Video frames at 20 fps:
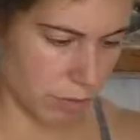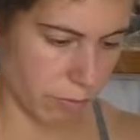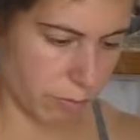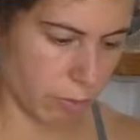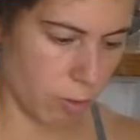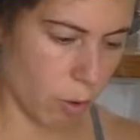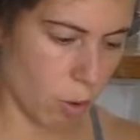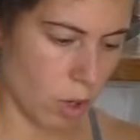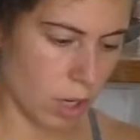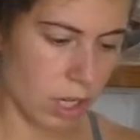
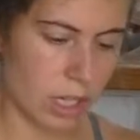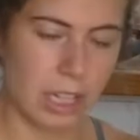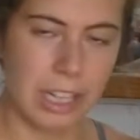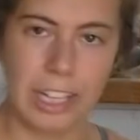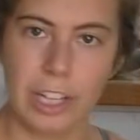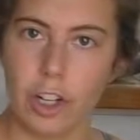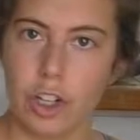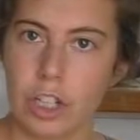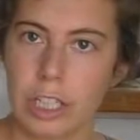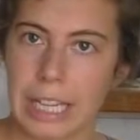4
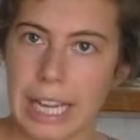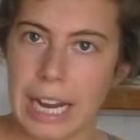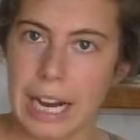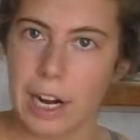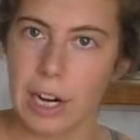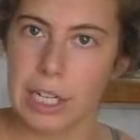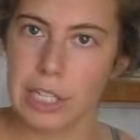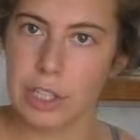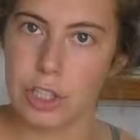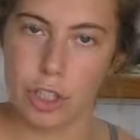little
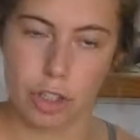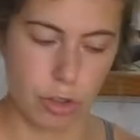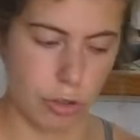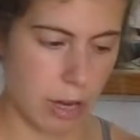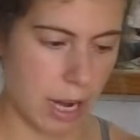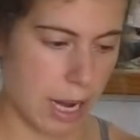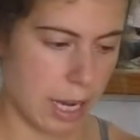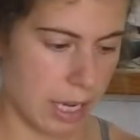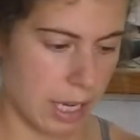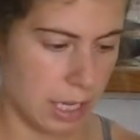carrots
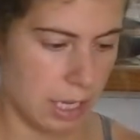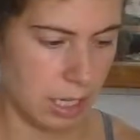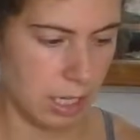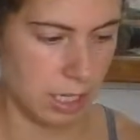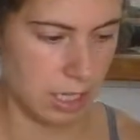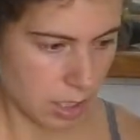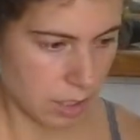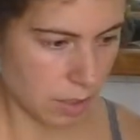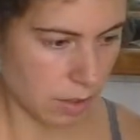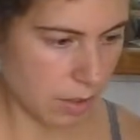shredded.
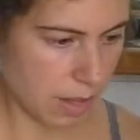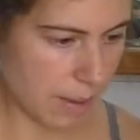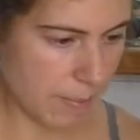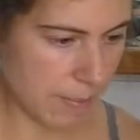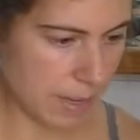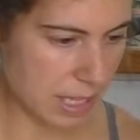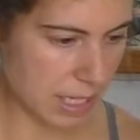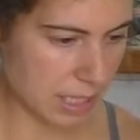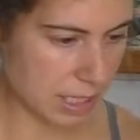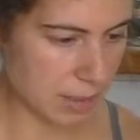So that
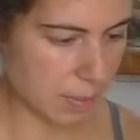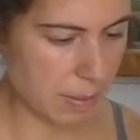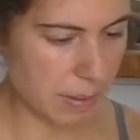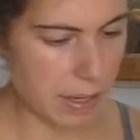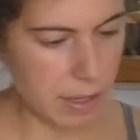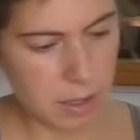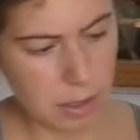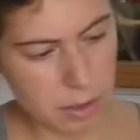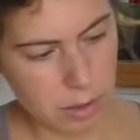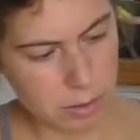makes
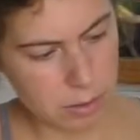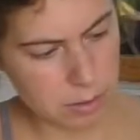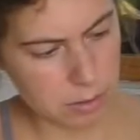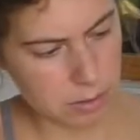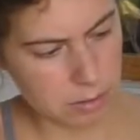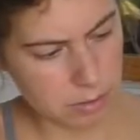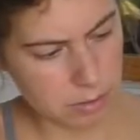about,